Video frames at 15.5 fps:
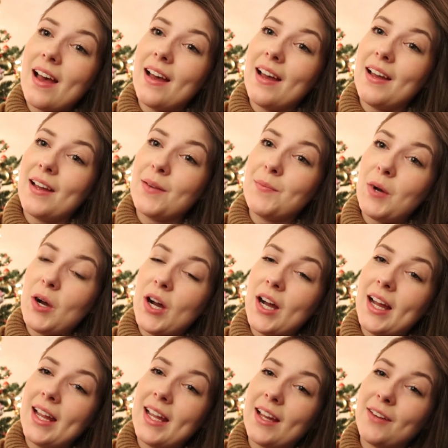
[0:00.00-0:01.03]

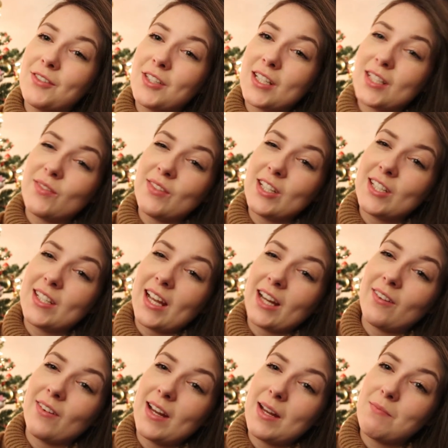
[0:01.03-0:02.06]
I have just finished
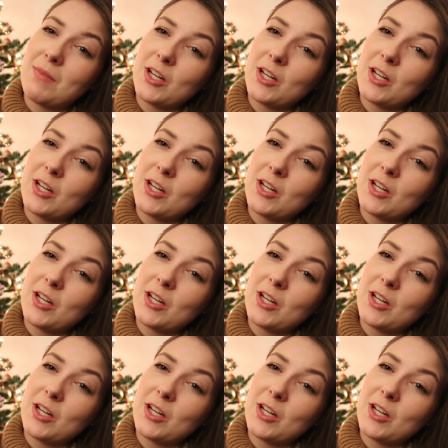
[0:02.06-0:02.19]
decorating